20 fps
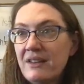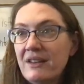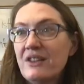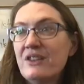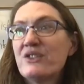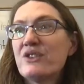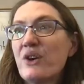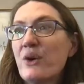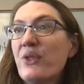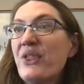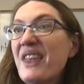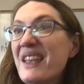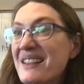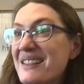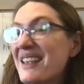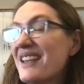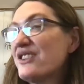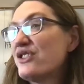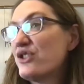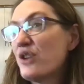So things
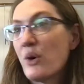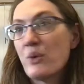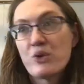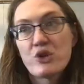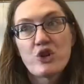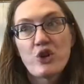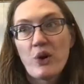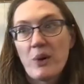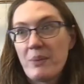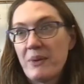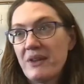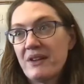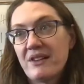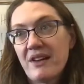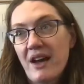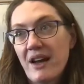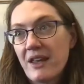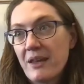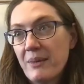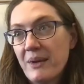that don't show up in the
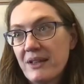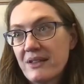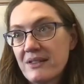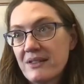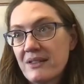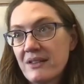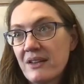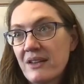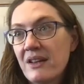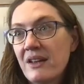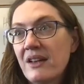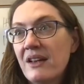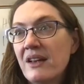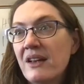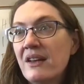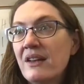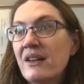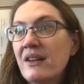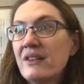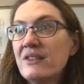documents.
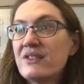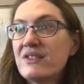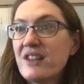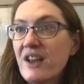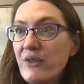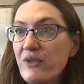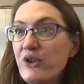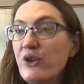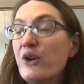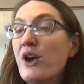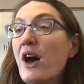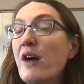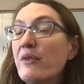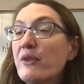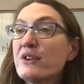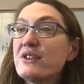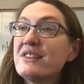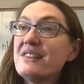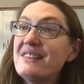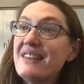Stuff you
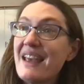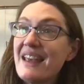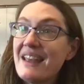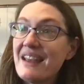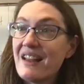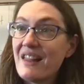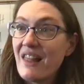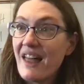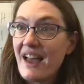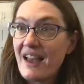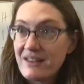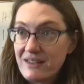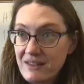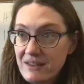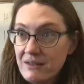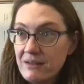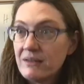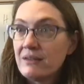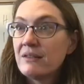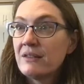covered today in class.
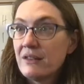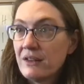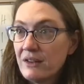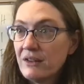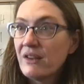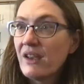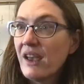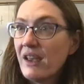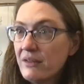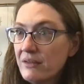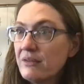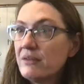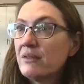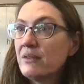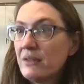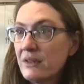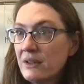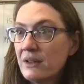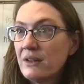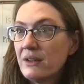Okay?
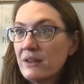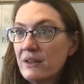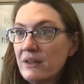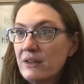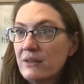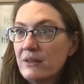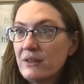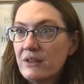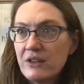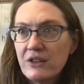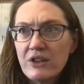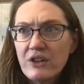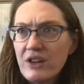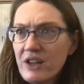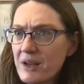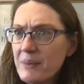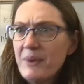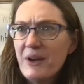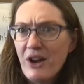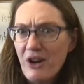
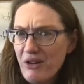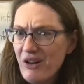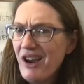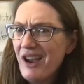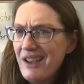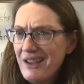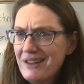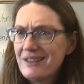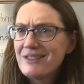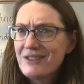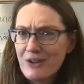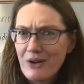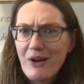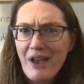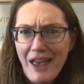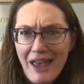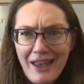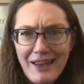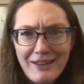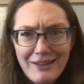Gonna be all right. It's
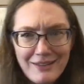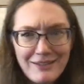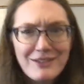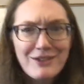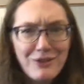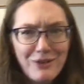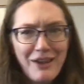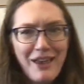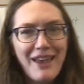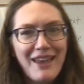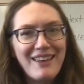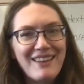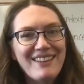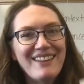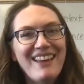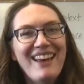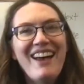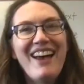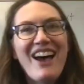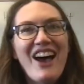okay. It's okay.
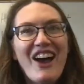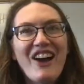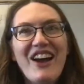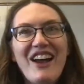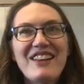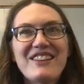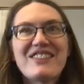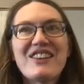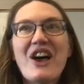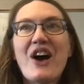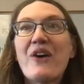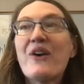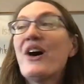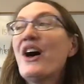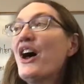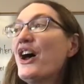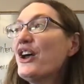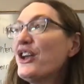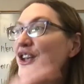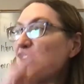All right,
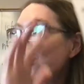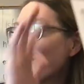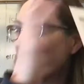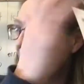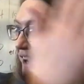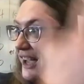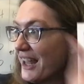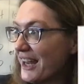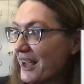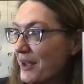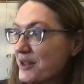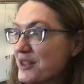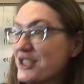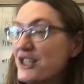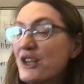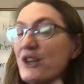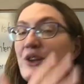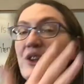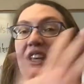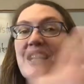so you are gonna
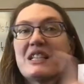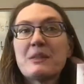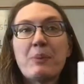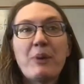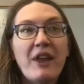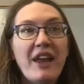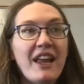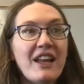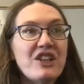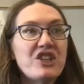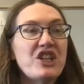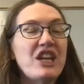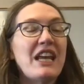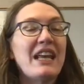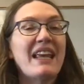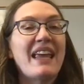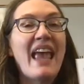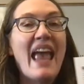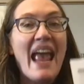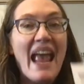do this plan
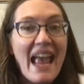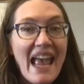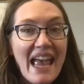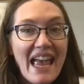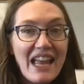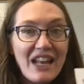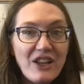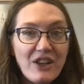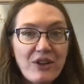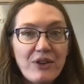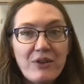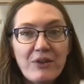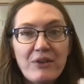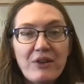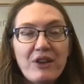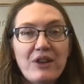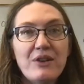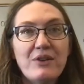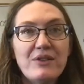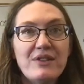sheet. Can you
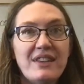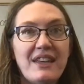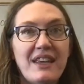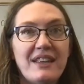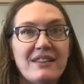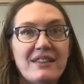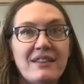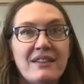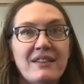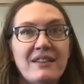use it?